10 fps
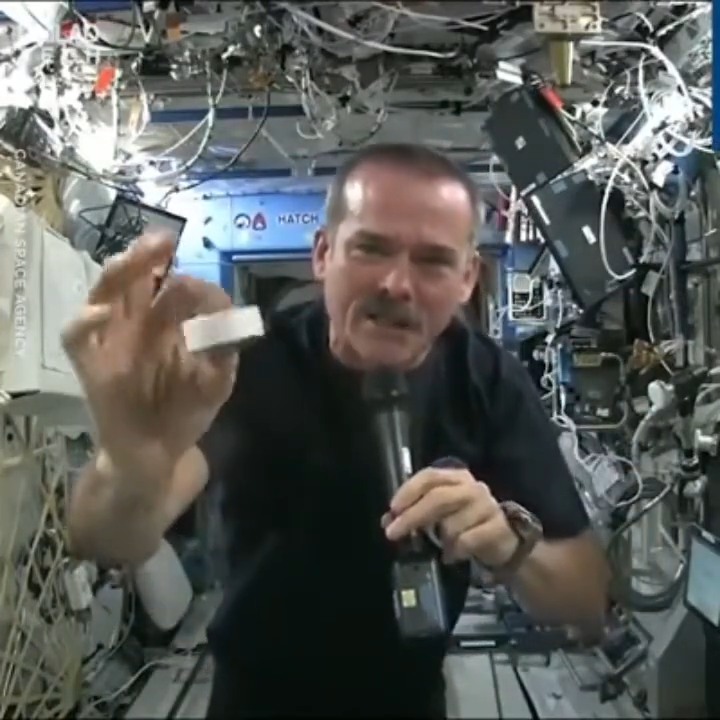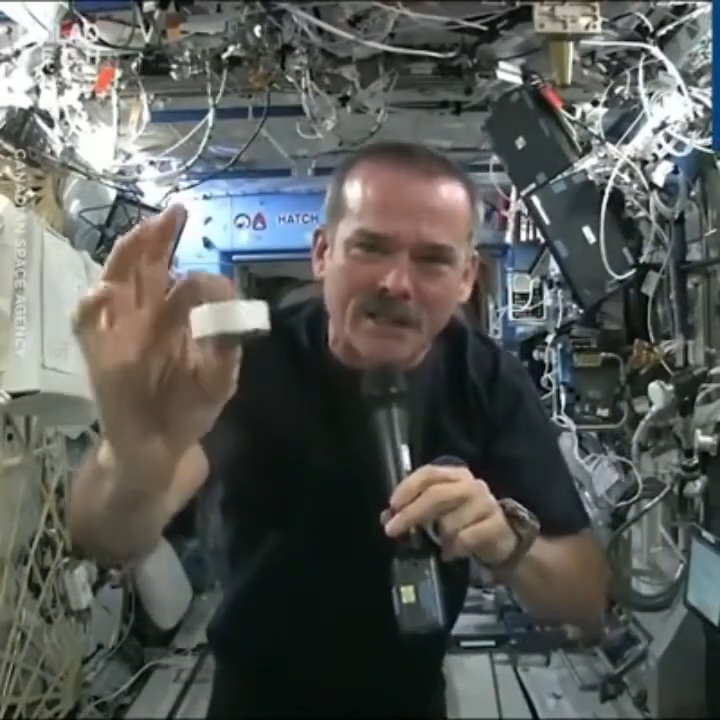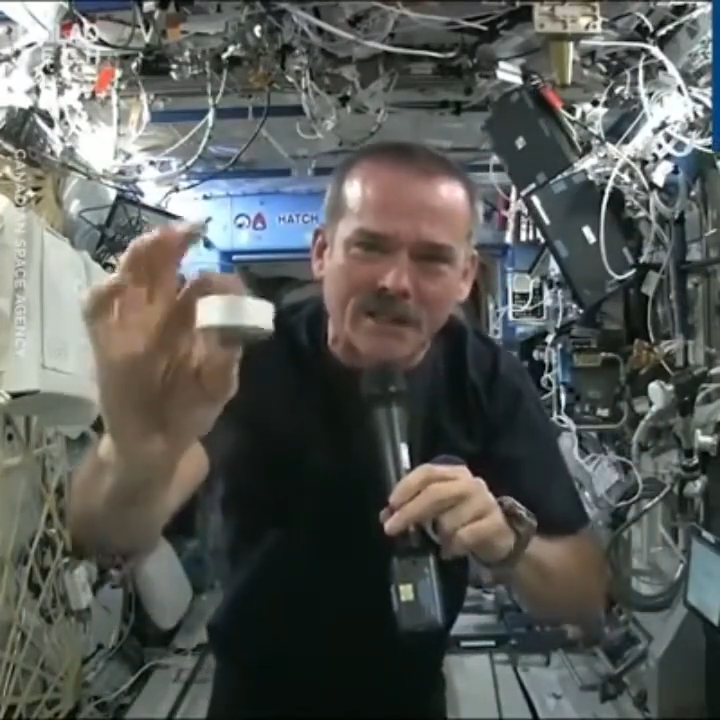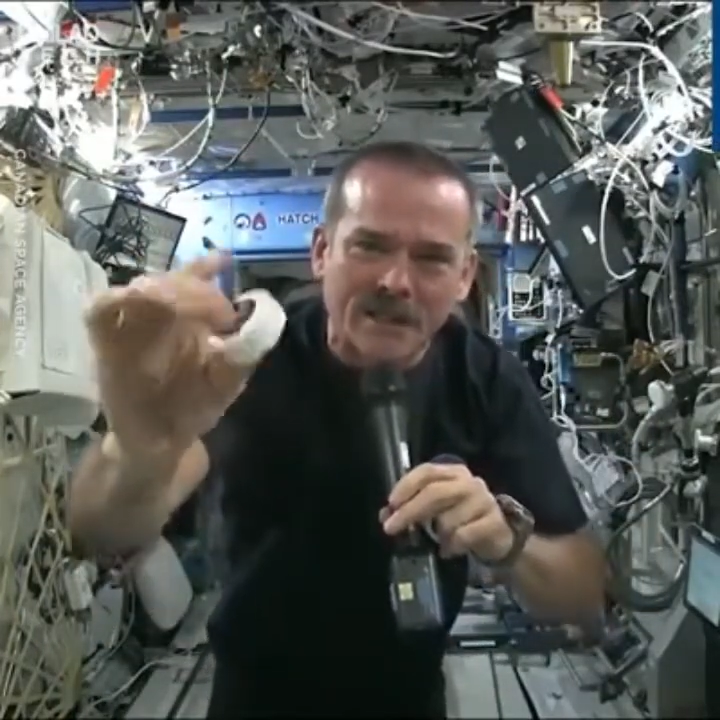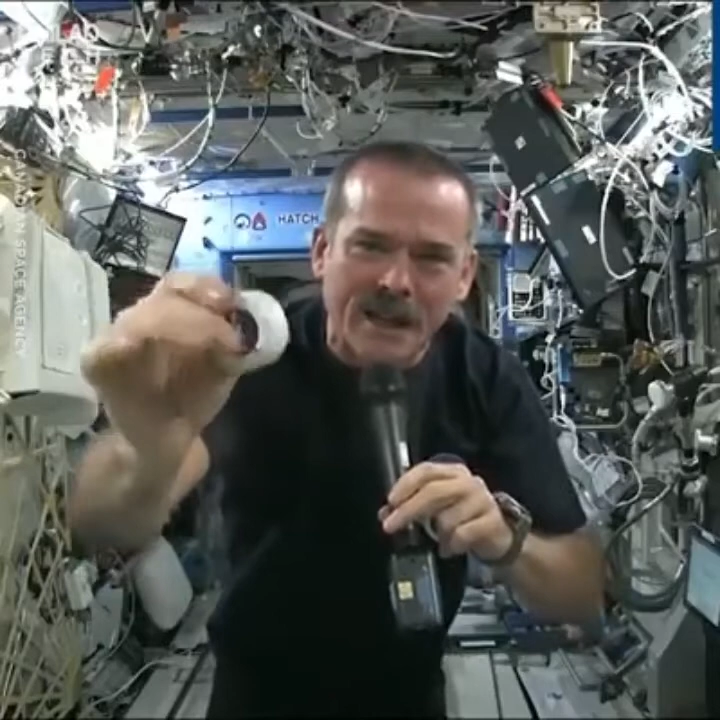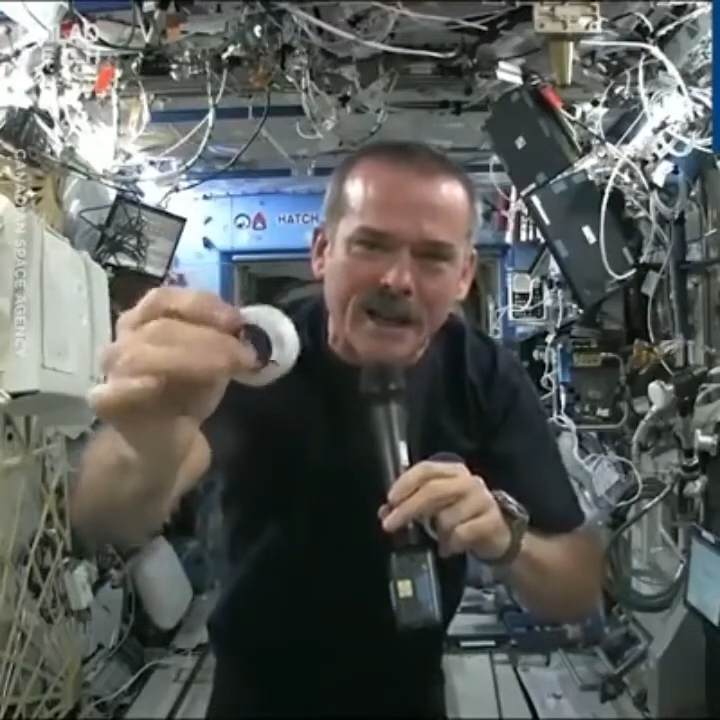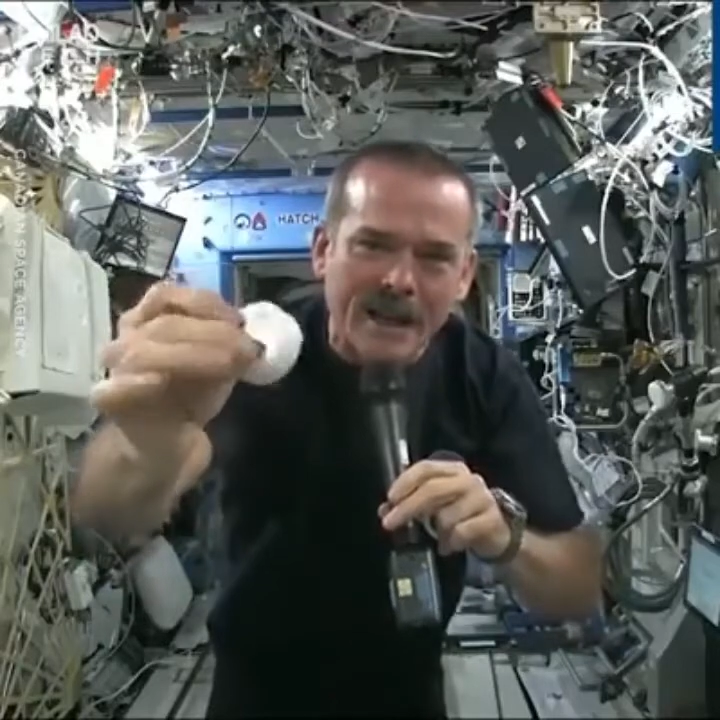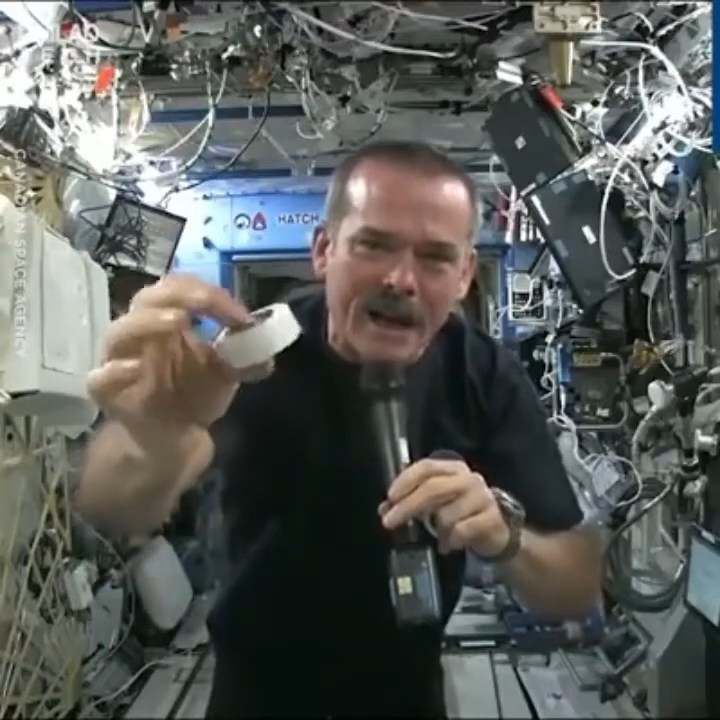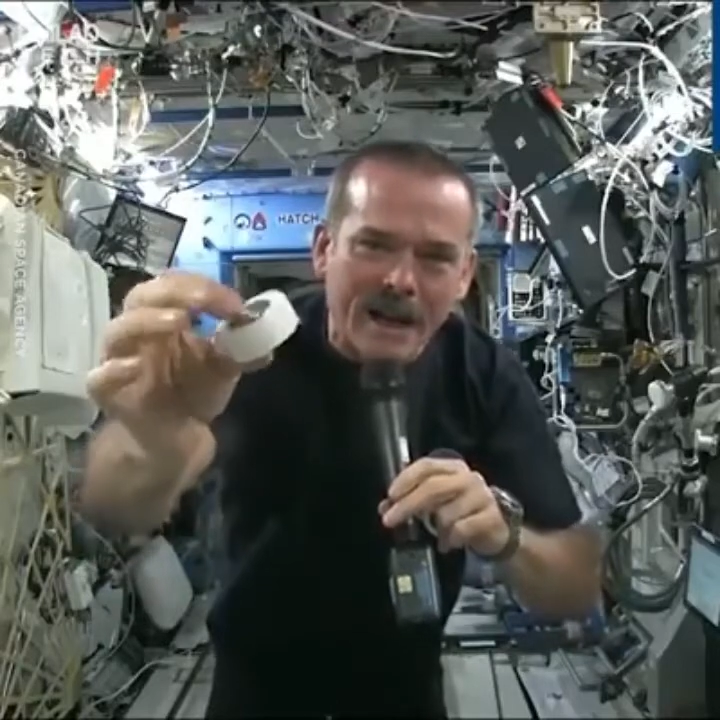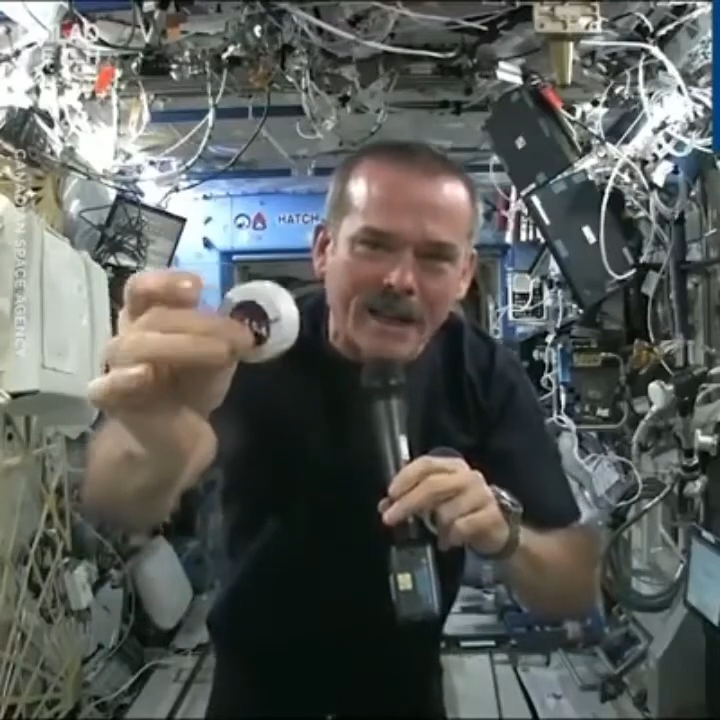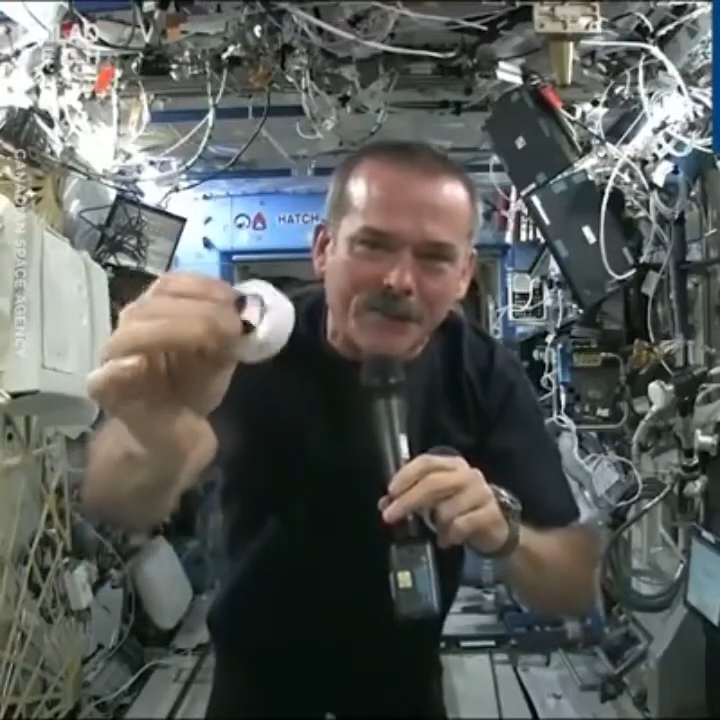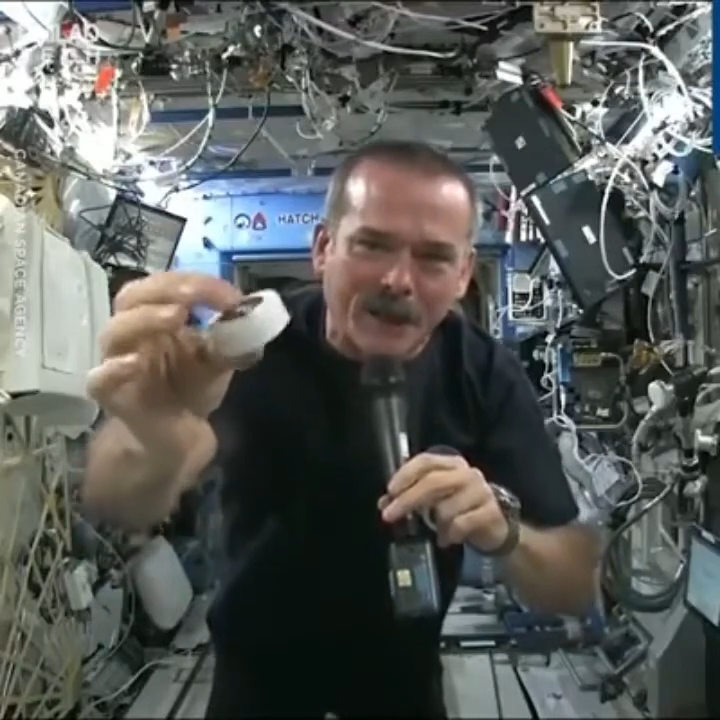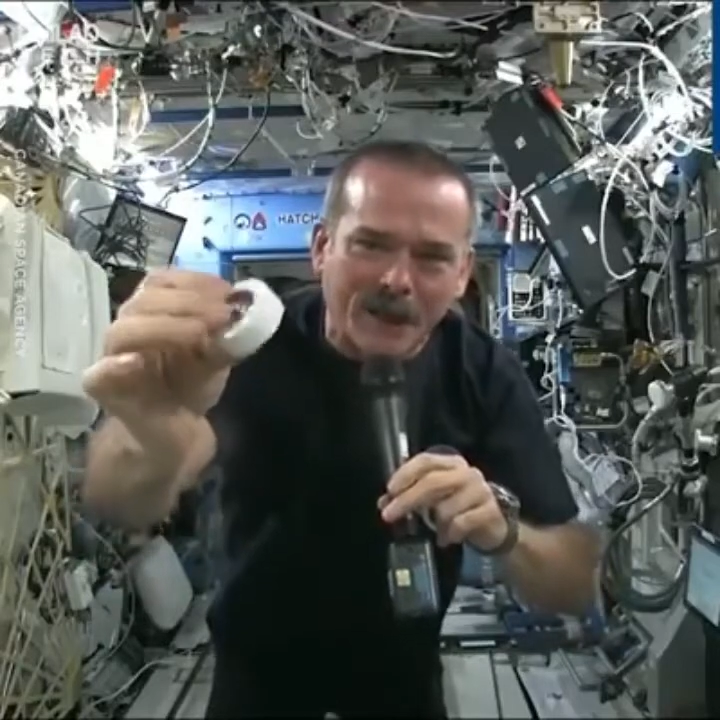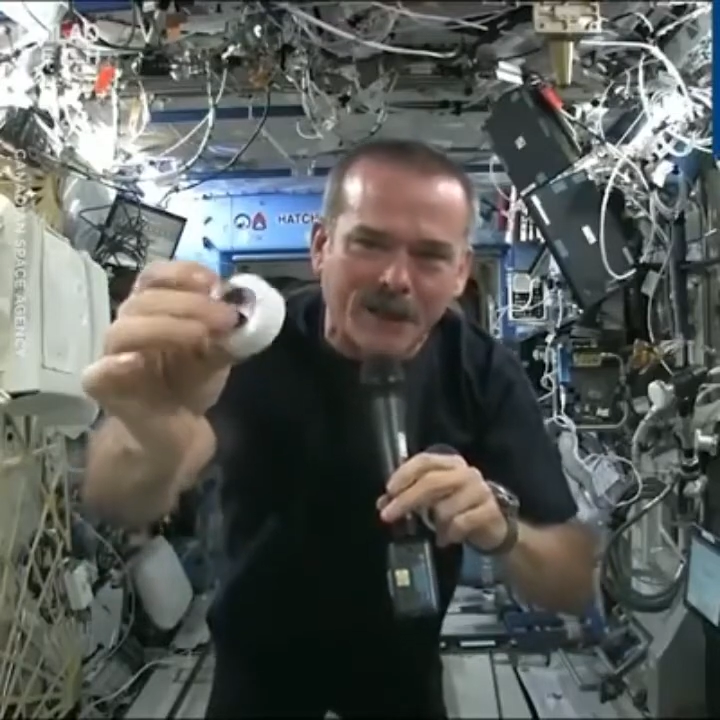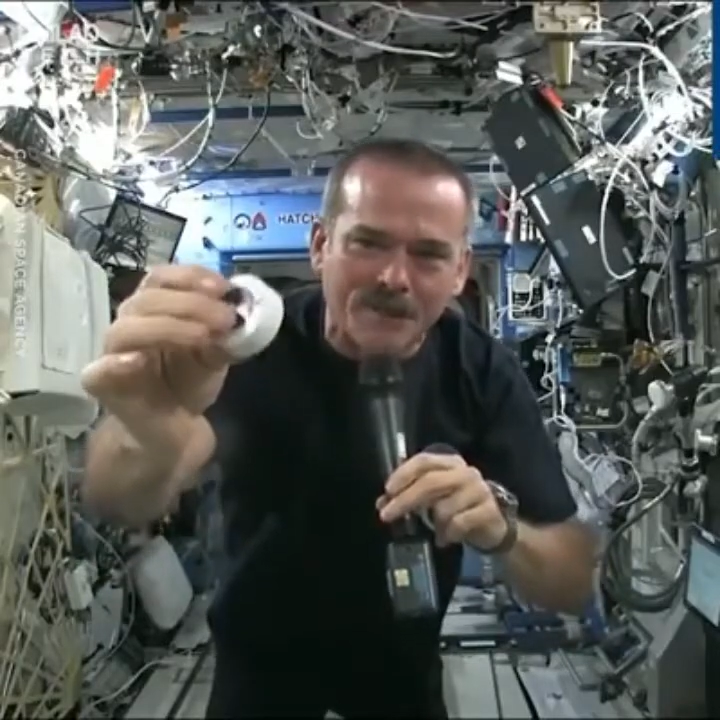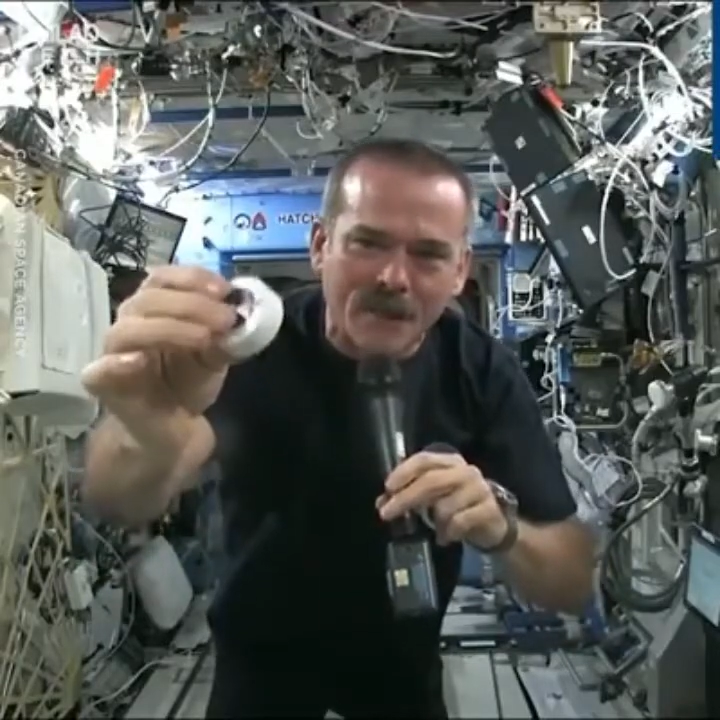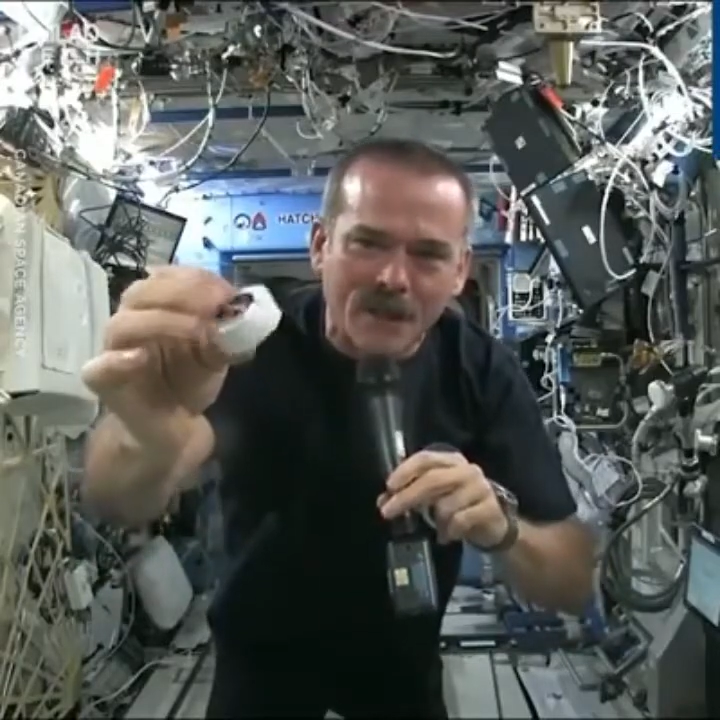this little tiny hockey puck